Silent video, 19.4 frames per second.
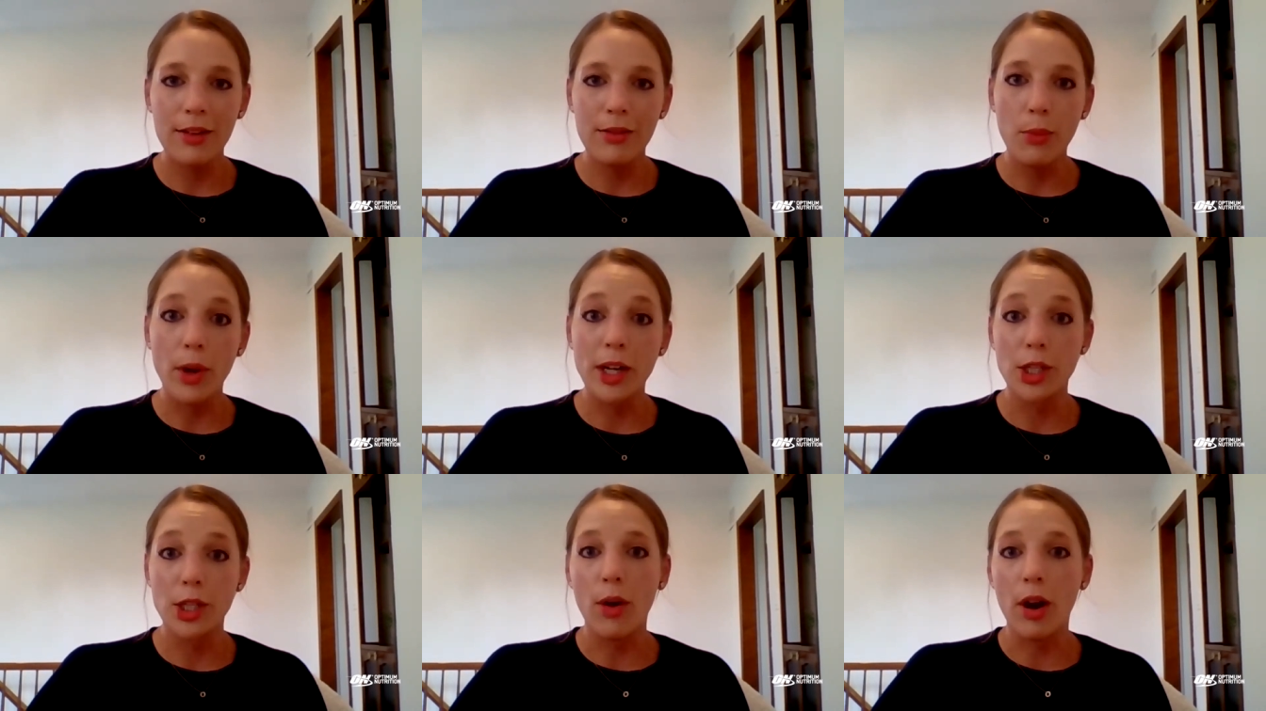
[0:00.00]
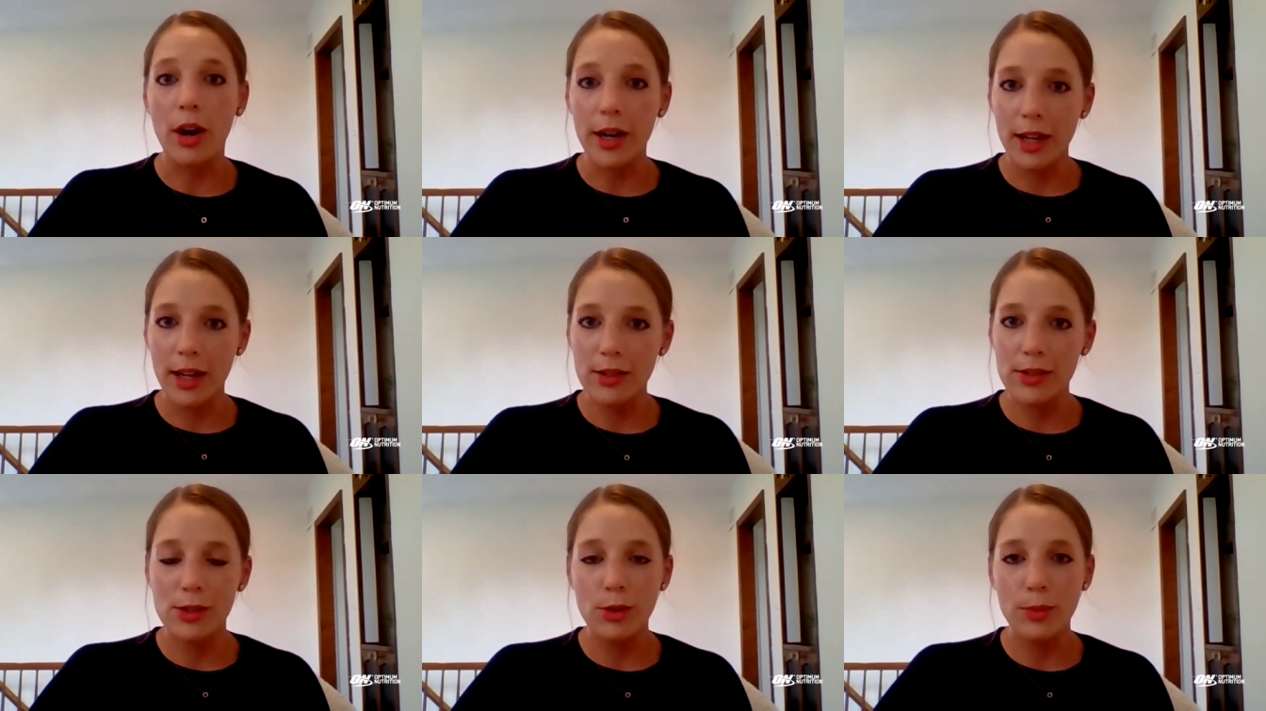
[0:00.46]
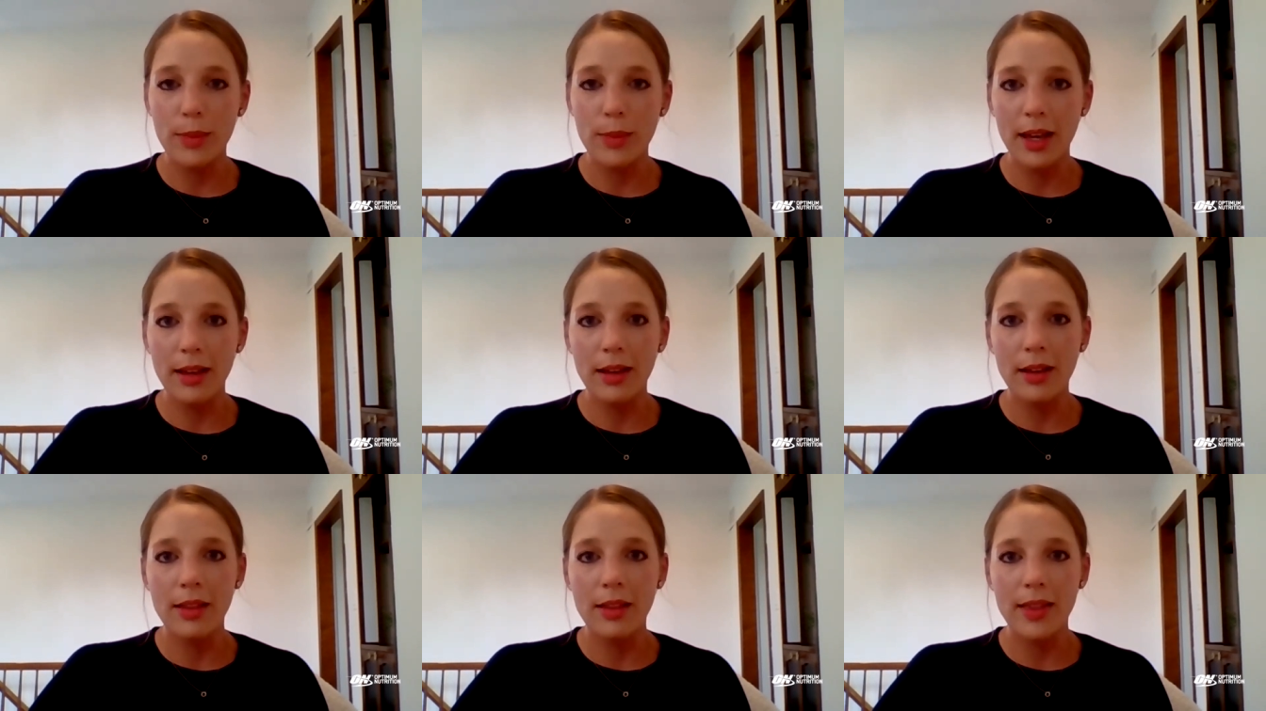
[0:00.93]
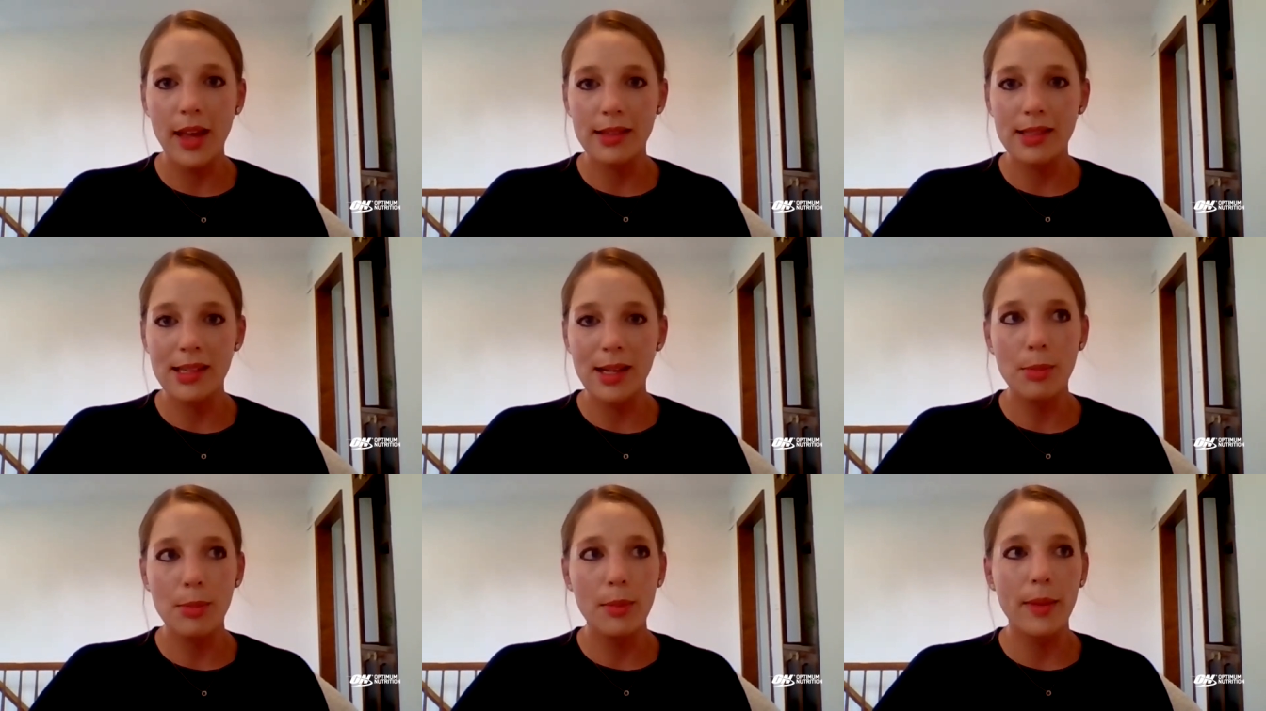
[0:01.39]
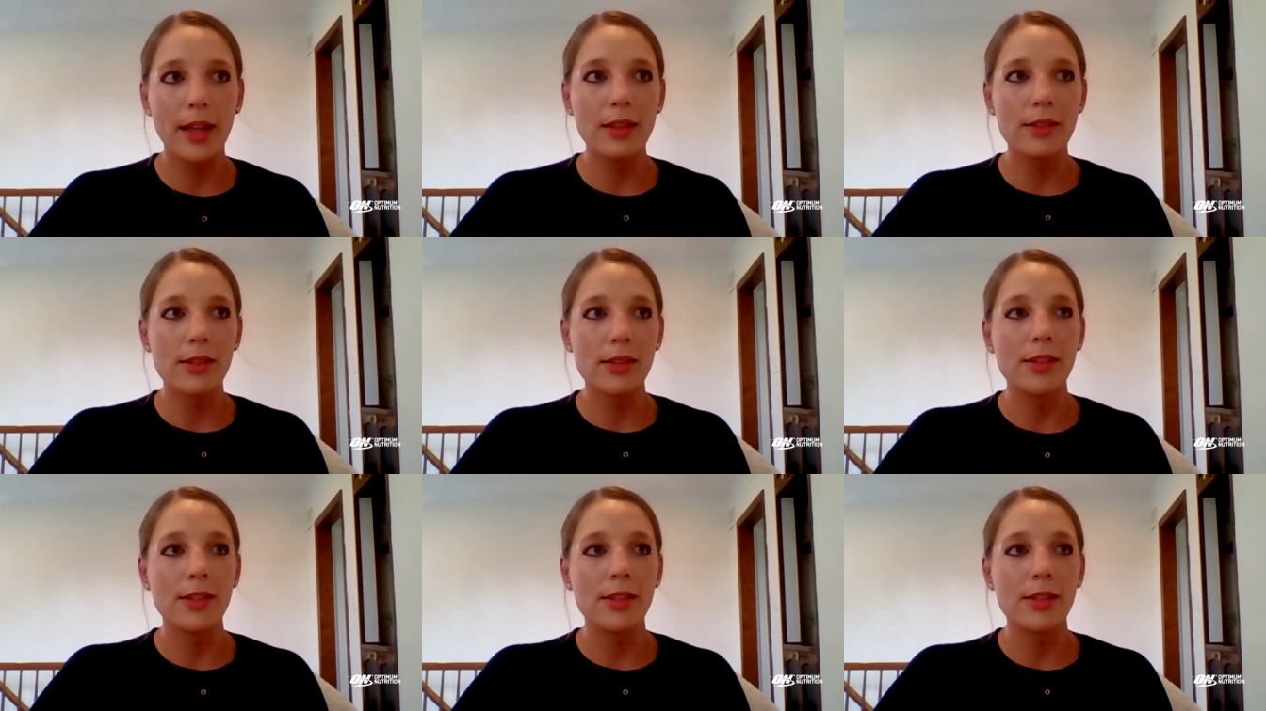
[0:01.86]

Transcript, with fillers: when you are consuming that supplement.